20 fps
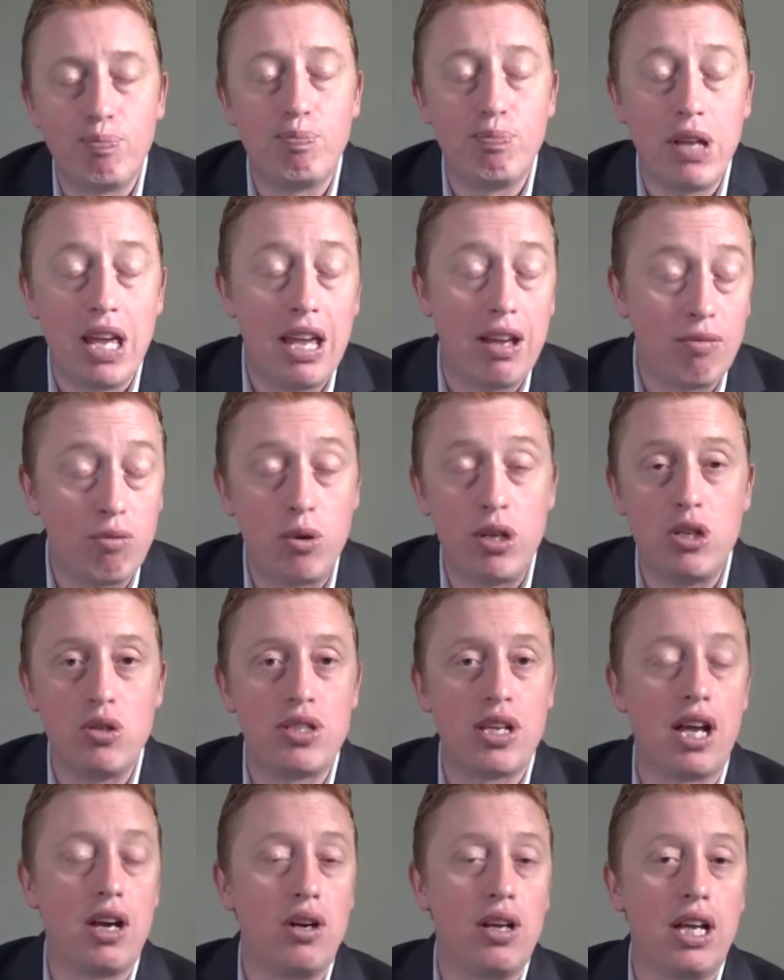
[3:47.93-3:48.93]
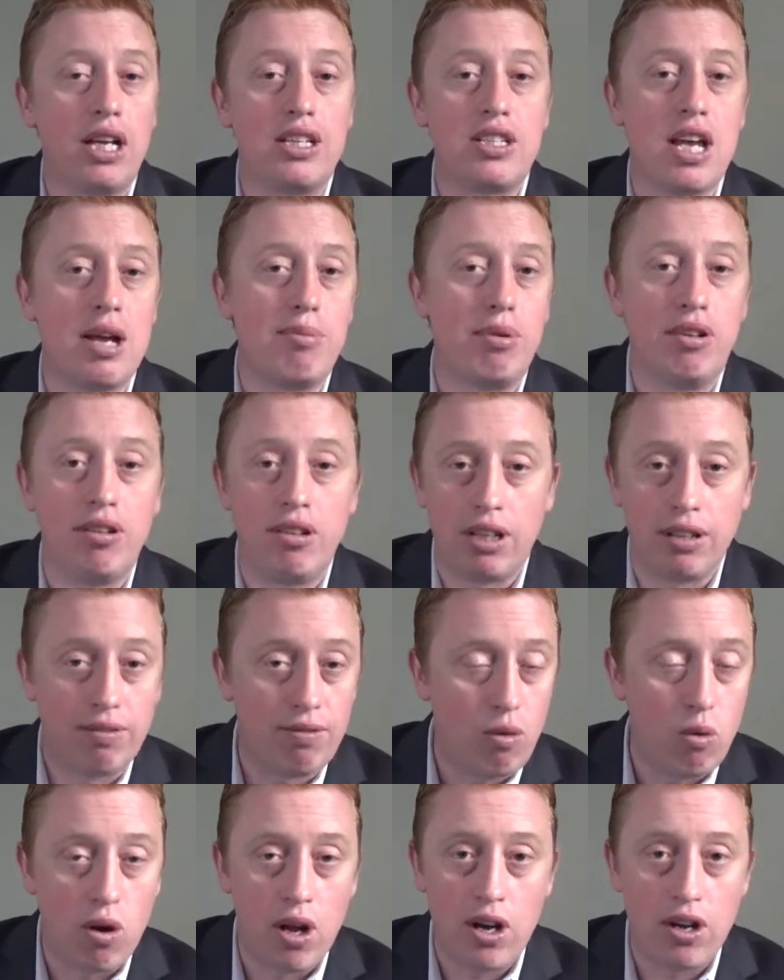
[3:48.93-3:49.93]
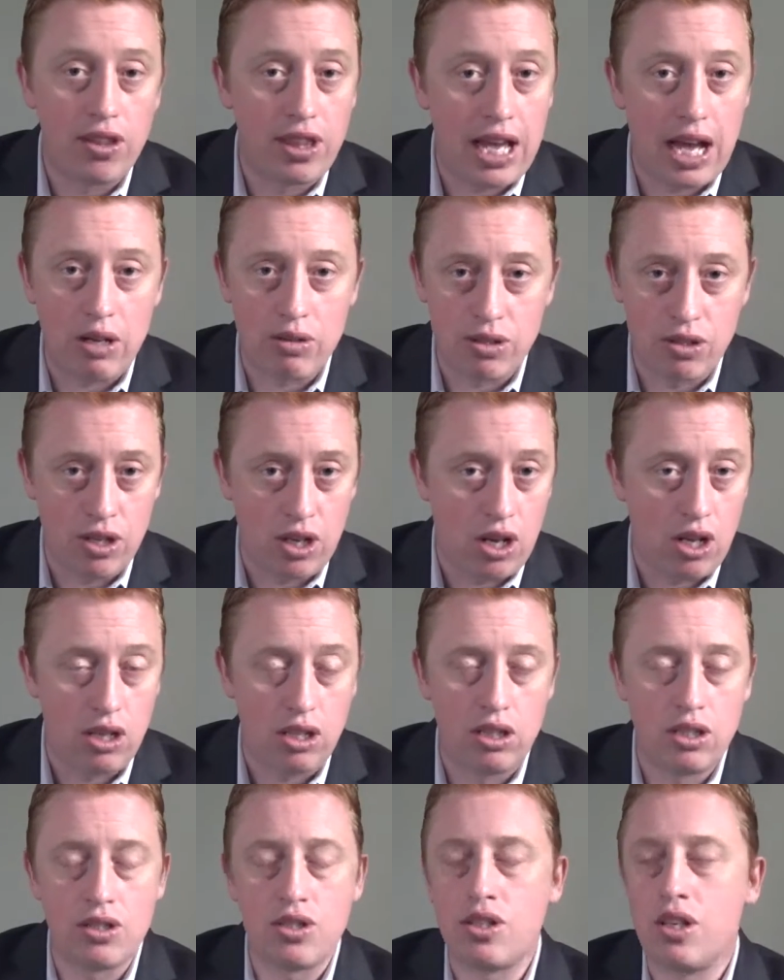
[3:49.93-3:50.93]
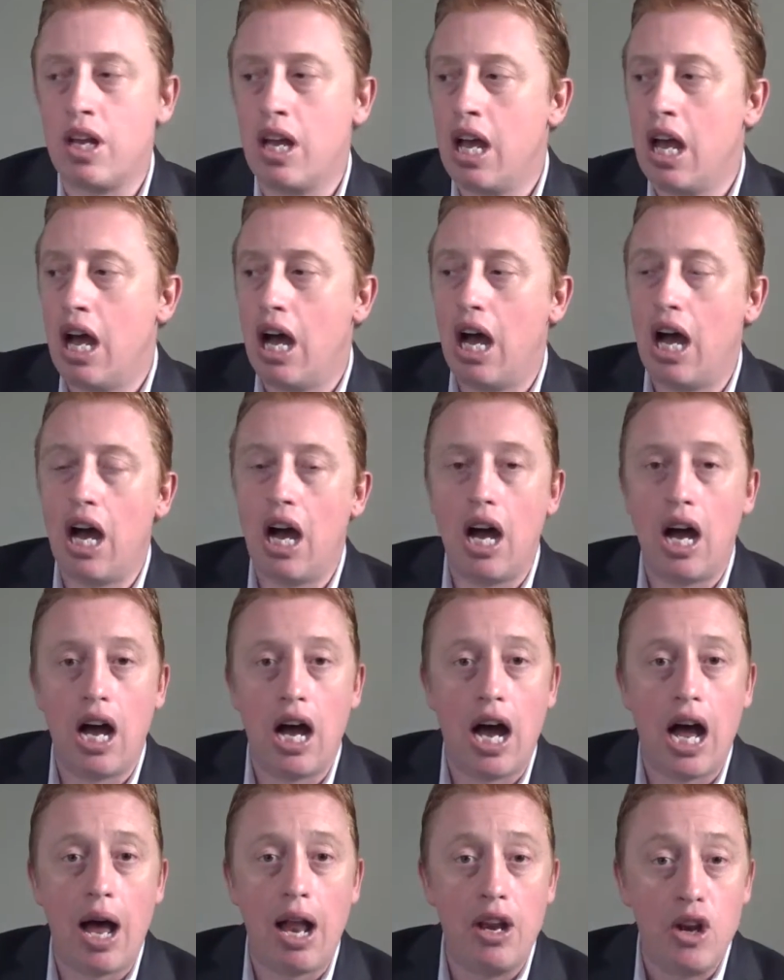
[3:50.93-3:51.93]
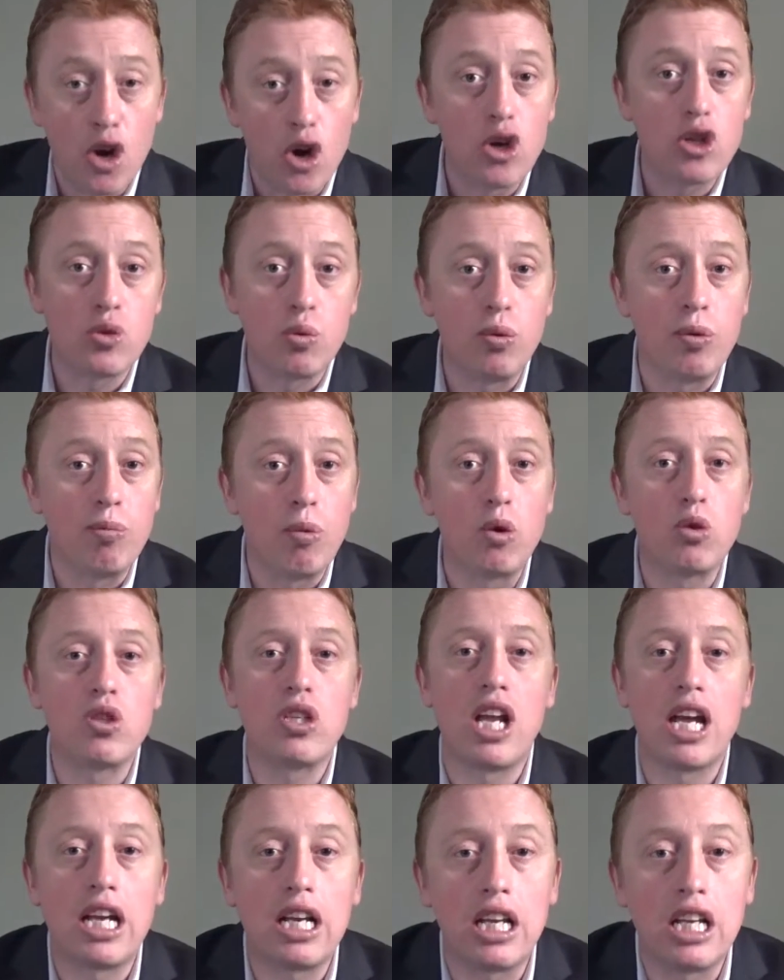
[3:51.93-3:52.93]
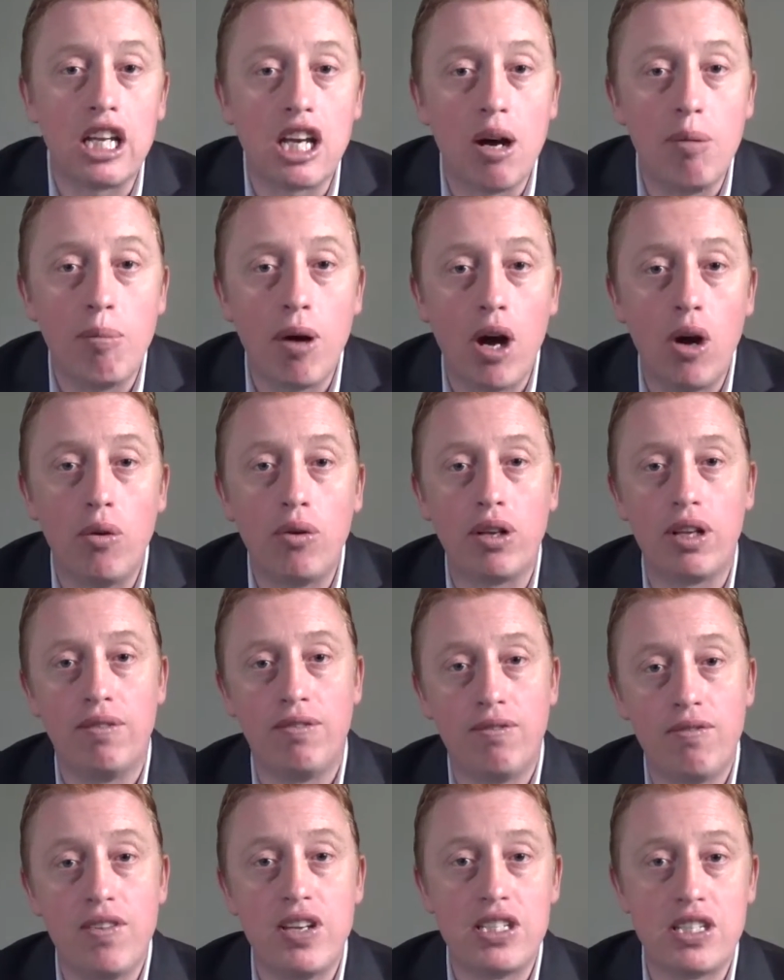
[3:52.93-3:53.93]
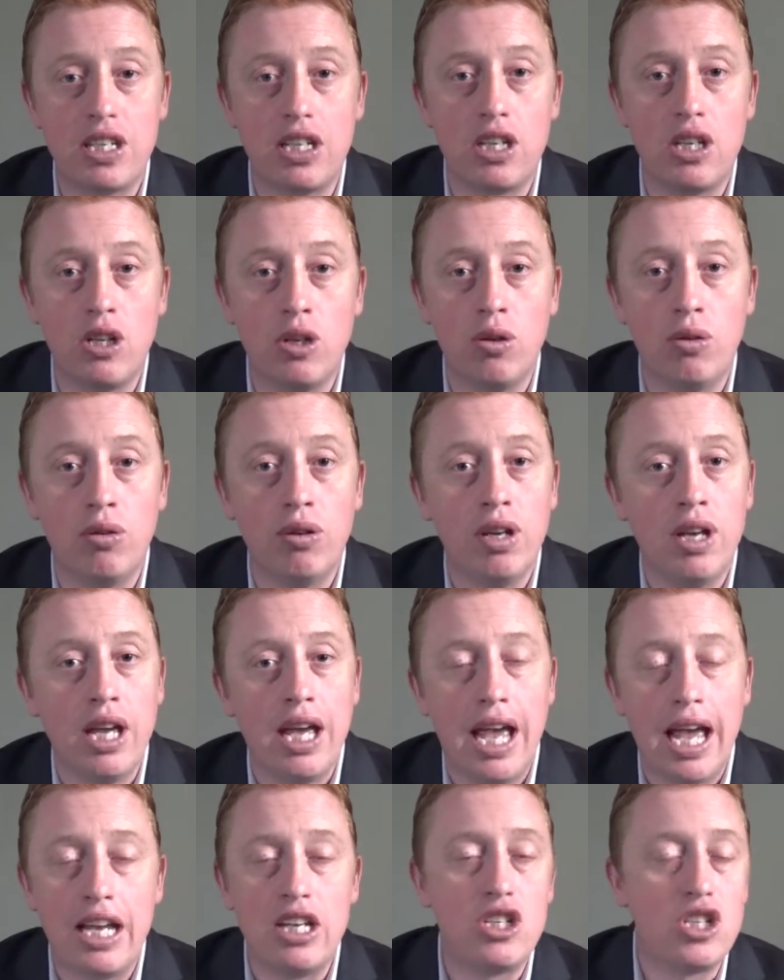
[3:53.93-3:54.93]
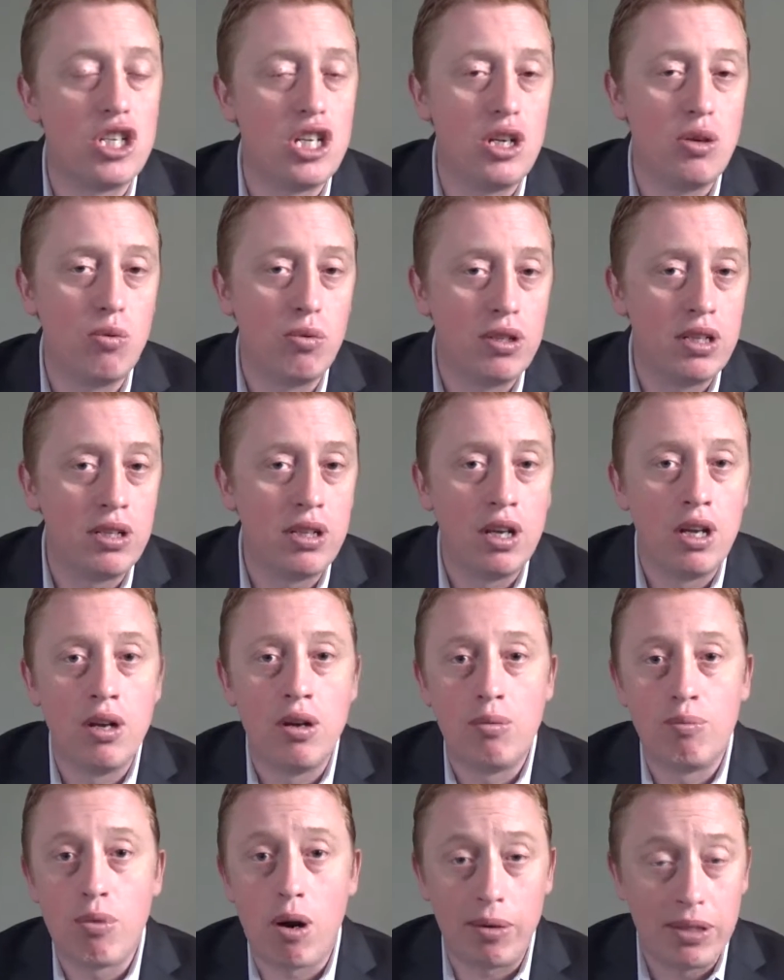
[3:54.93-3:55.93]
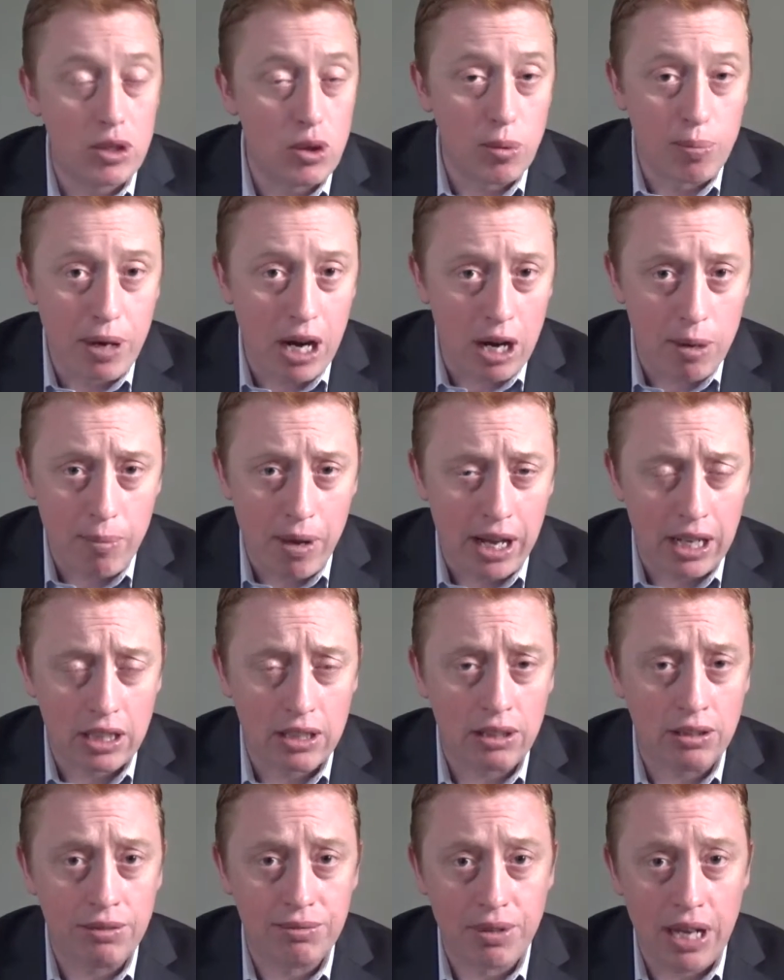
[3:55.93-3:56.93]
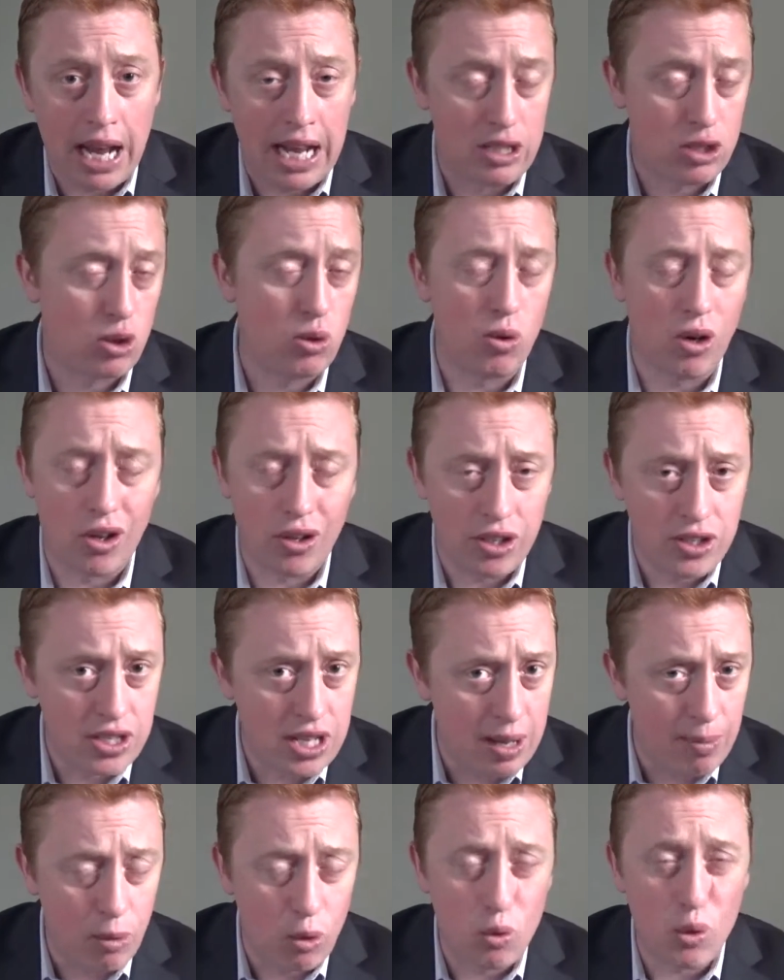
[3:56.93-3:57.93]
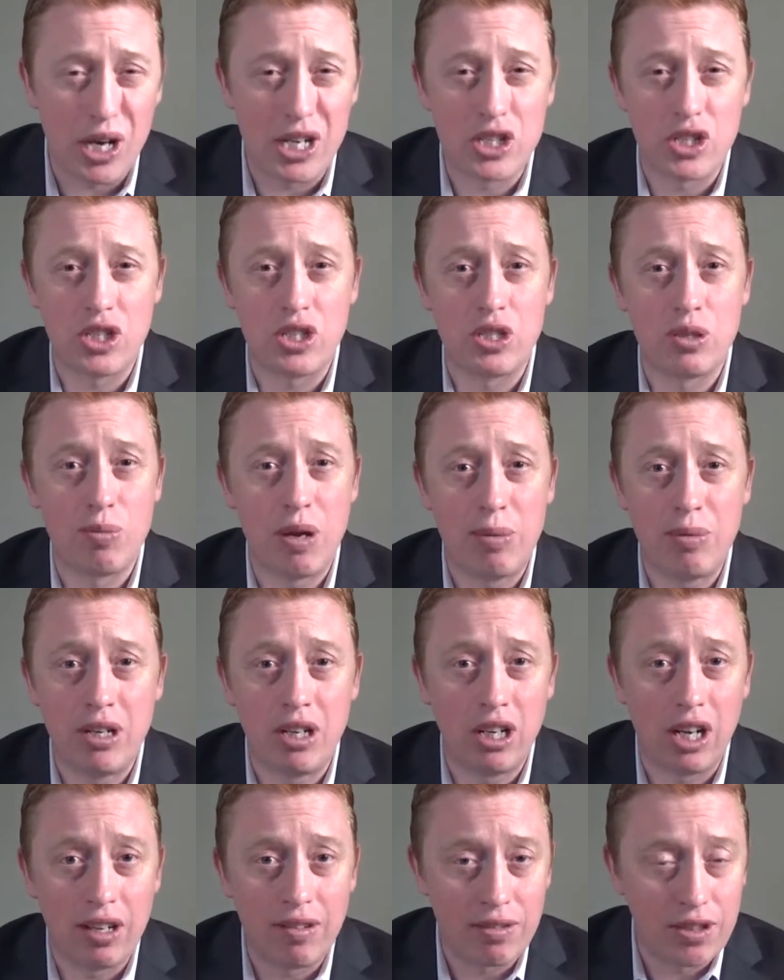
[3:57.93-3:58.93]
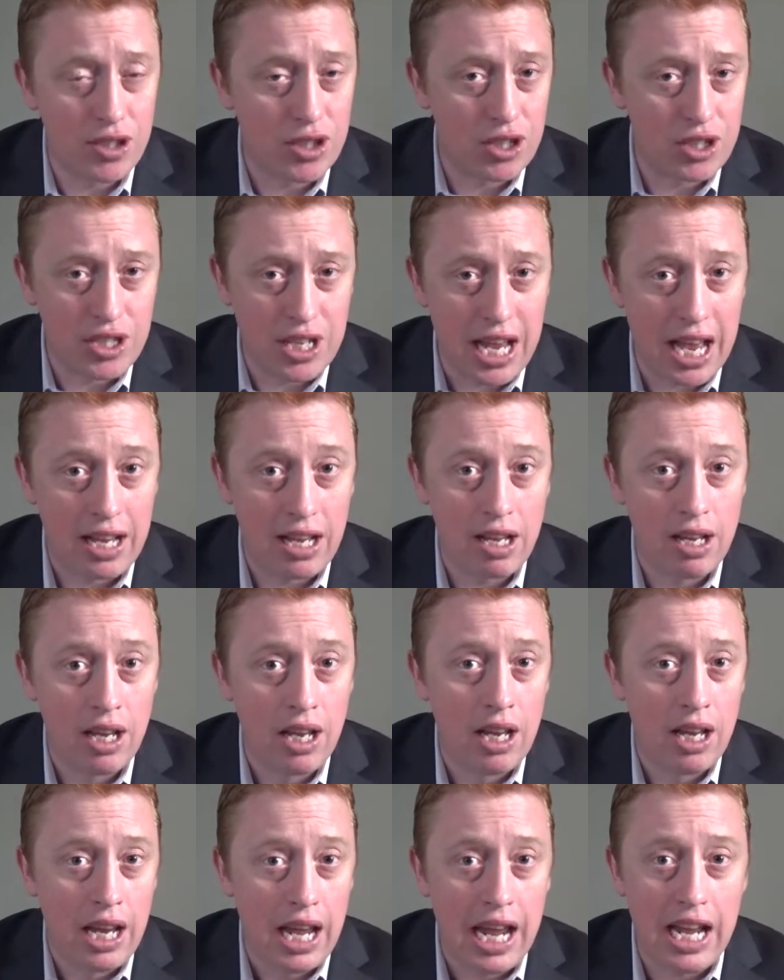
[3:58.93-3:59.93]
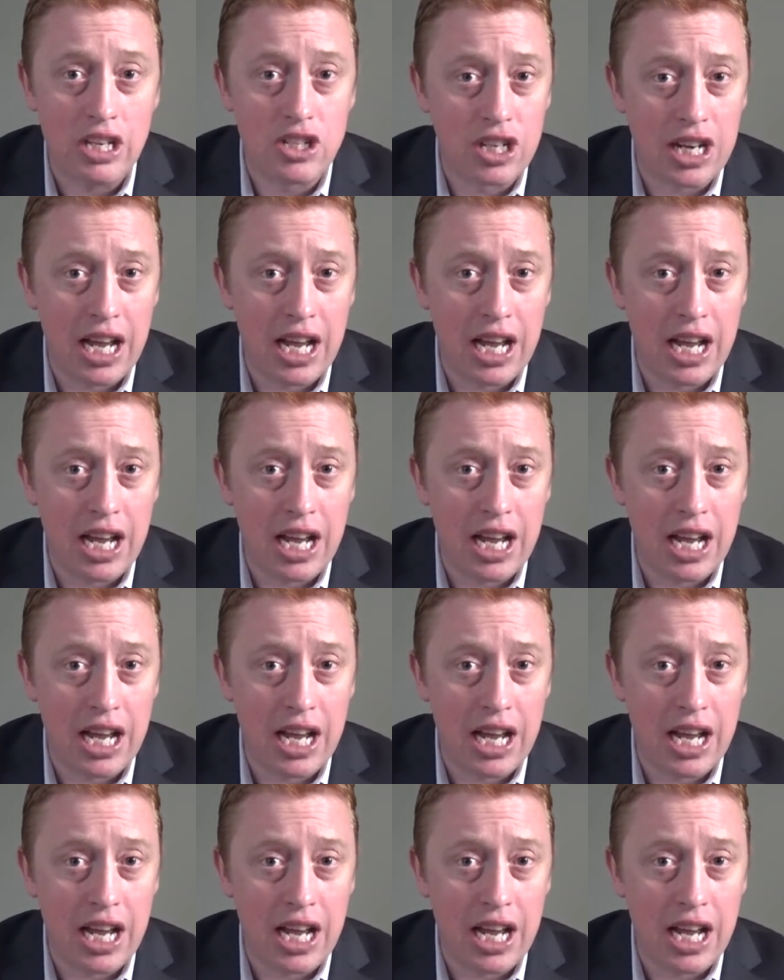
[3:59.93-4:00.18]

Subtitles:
if we use that example like $400,000, a nurse would most likely come out and visit you, and she would probably do a paramedical, ask you all the same questions maybe your life insurance agent